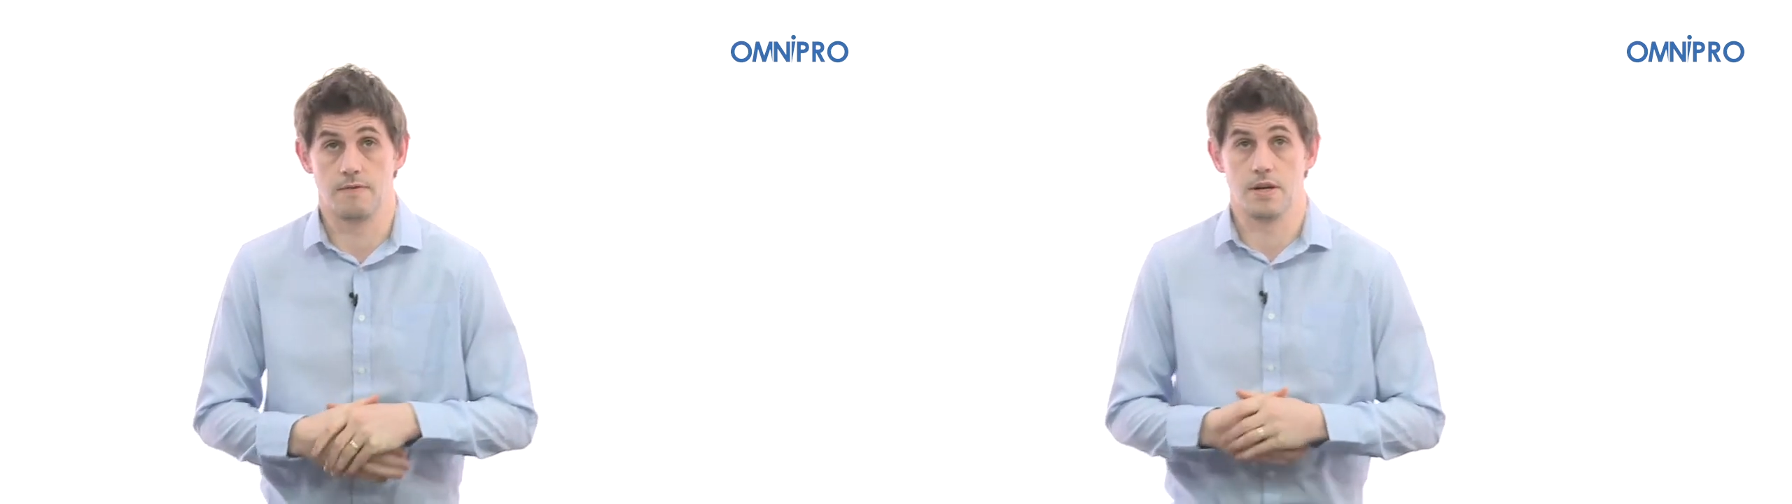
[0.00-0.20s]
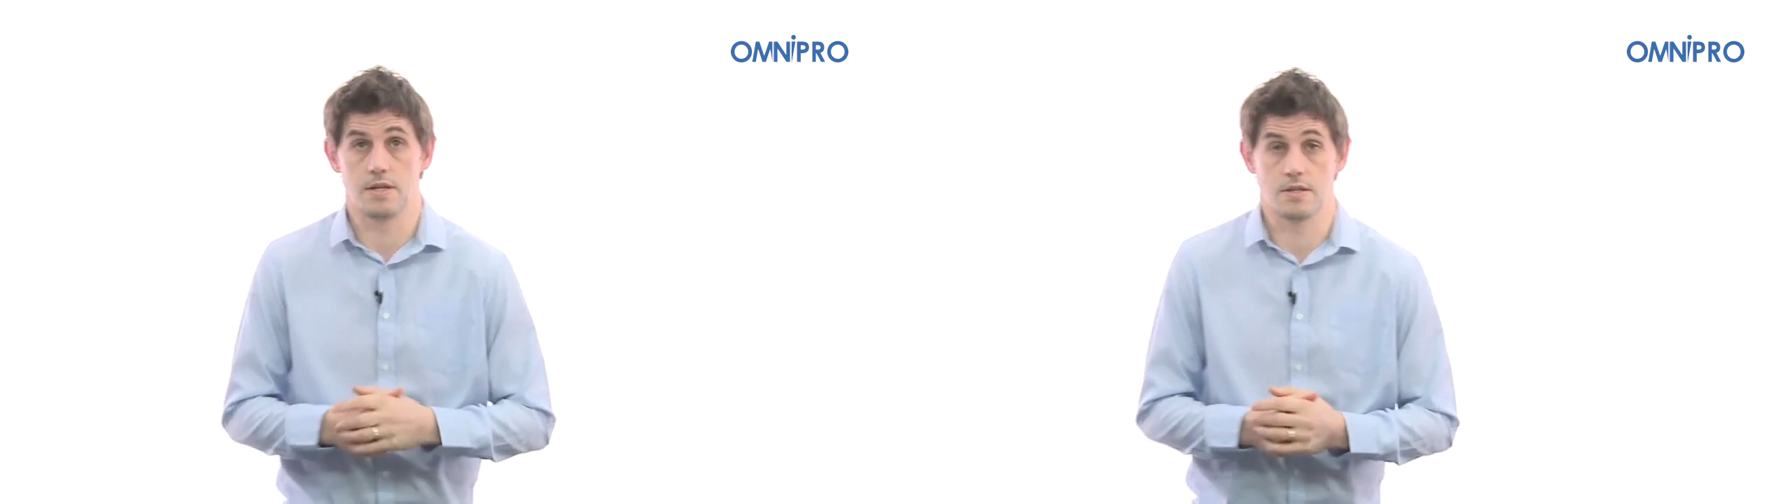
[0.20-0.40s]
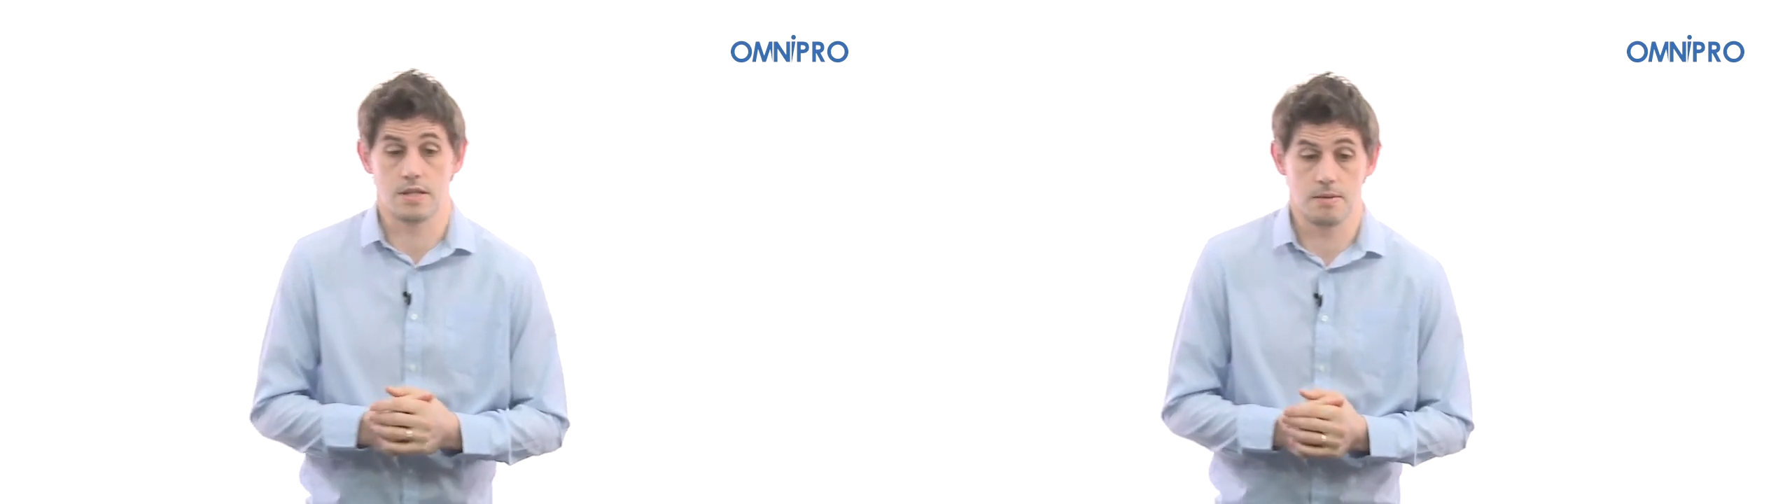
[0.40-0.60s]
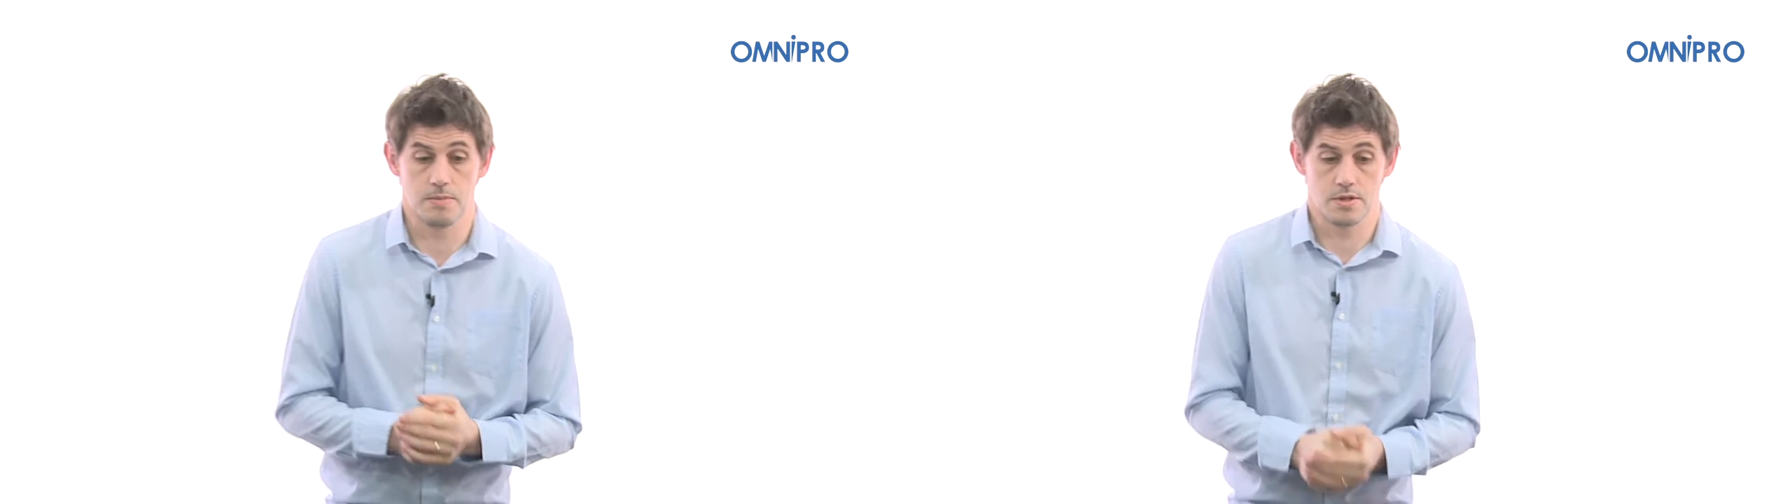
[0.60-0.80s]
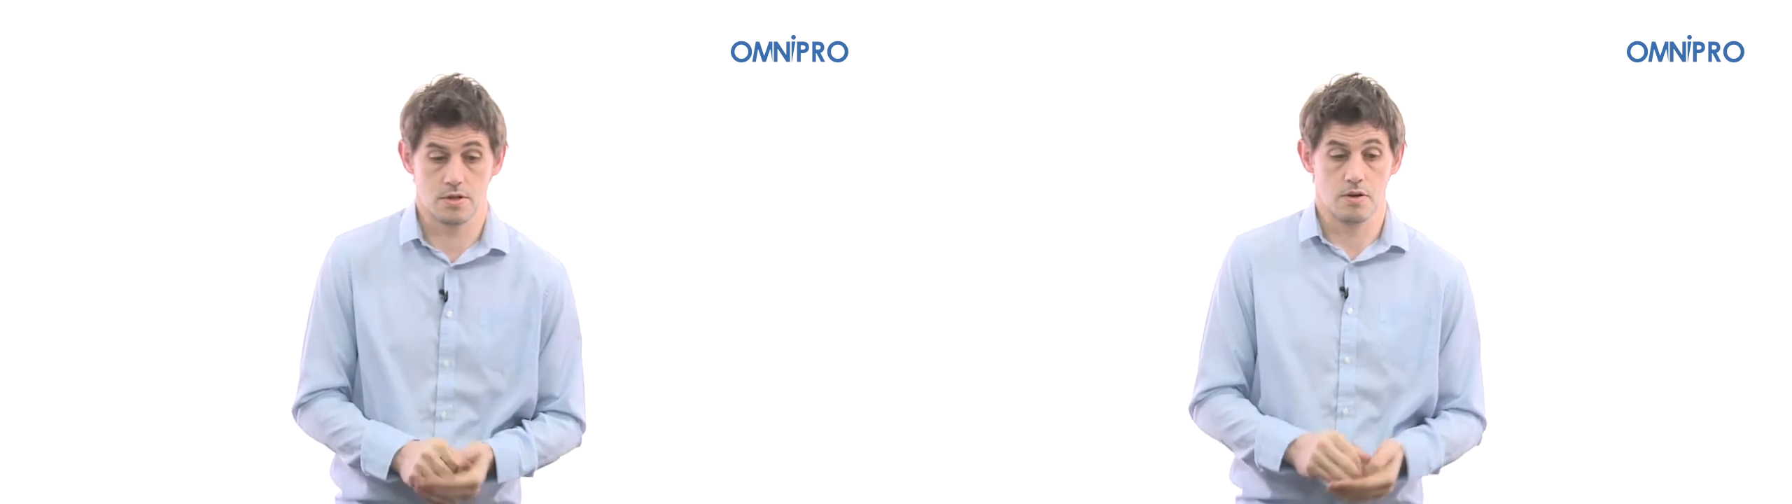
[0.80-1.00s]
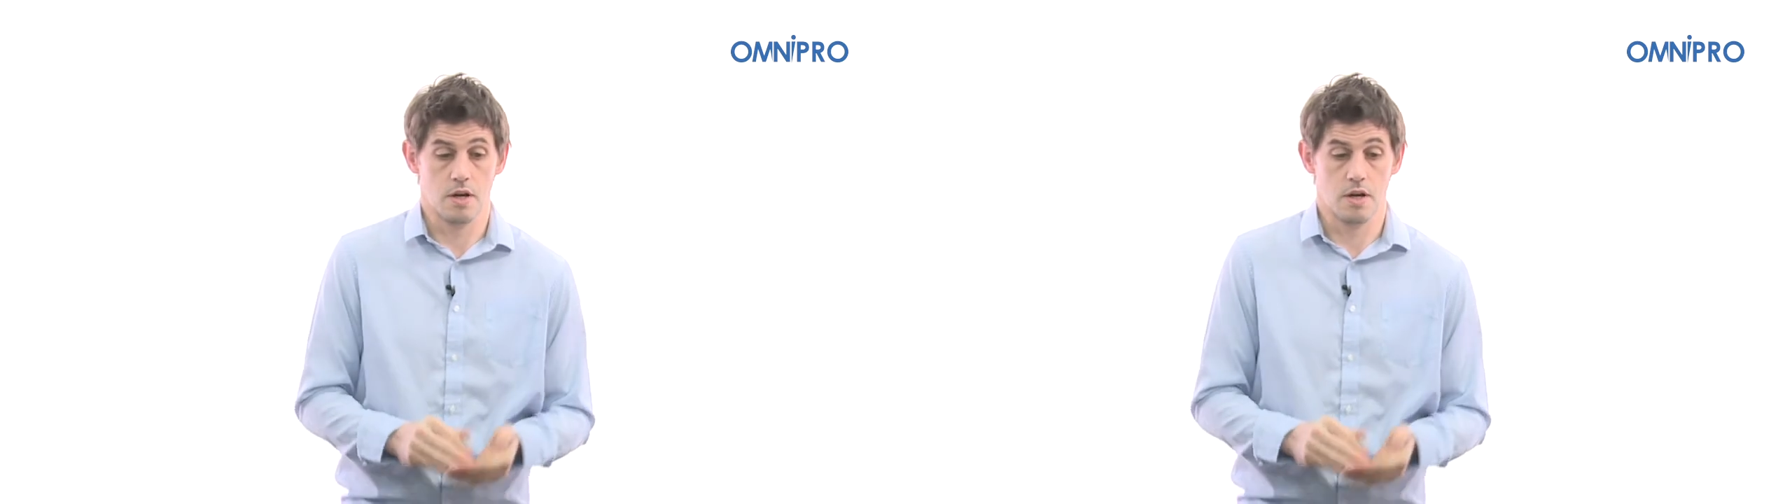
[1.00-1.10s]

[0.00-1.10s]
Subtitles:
financial statements. So